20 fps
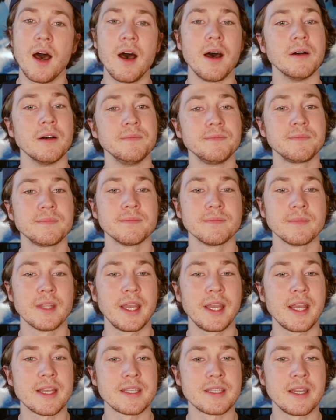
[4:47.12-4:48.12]
Huh,
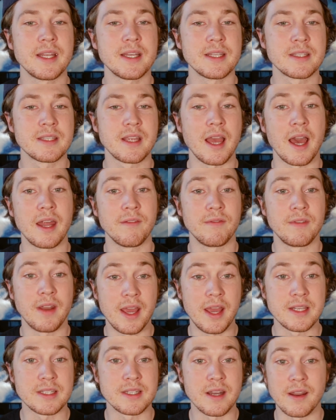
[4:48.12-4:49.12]
I guess it is kind of
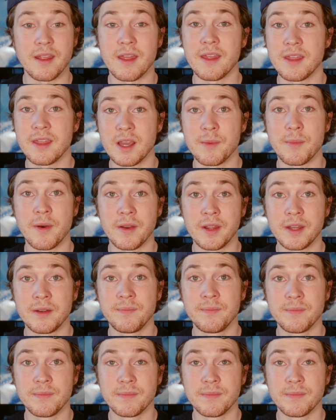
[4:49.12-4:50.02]
nice now that I think about it.